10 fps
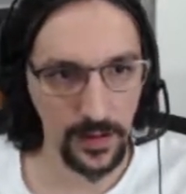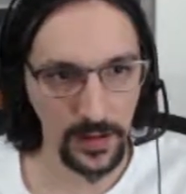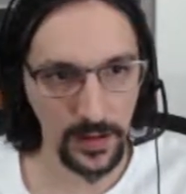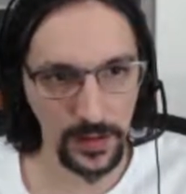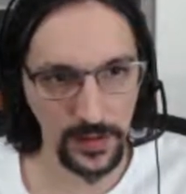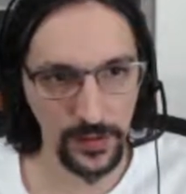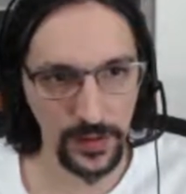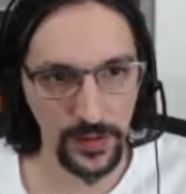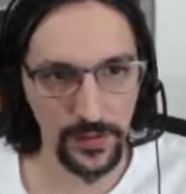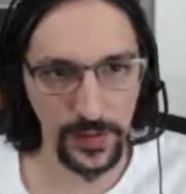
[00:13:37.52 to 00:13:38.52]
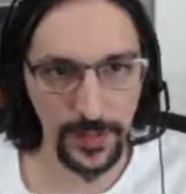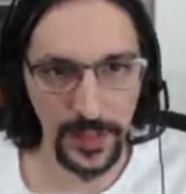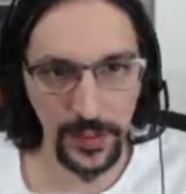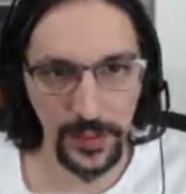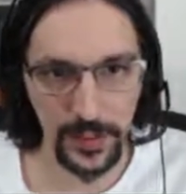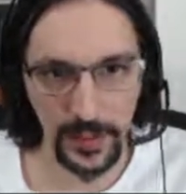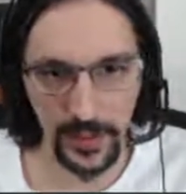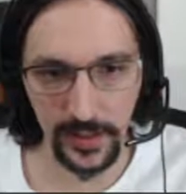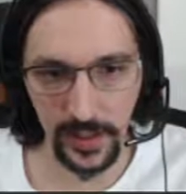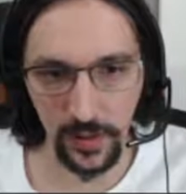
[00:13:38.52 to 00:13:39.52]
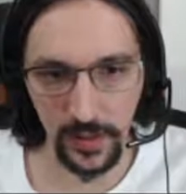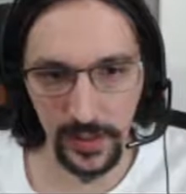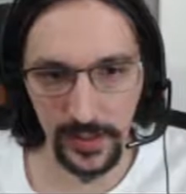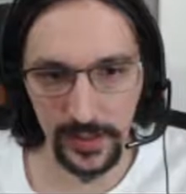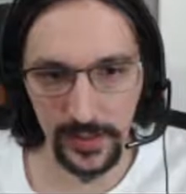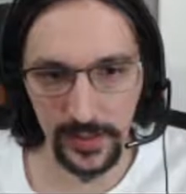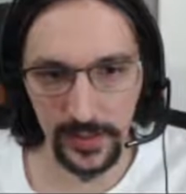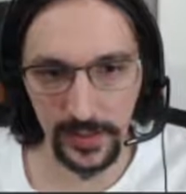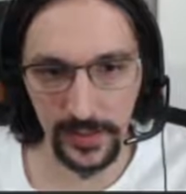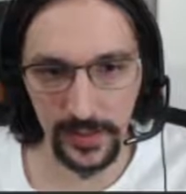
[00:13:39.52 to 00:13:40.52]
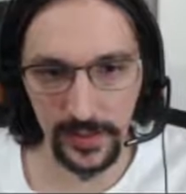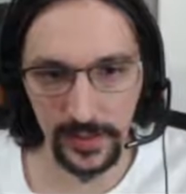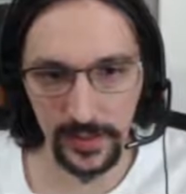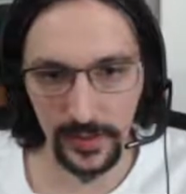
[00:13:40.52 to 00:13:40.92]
Has 3 confirmations. And now let's see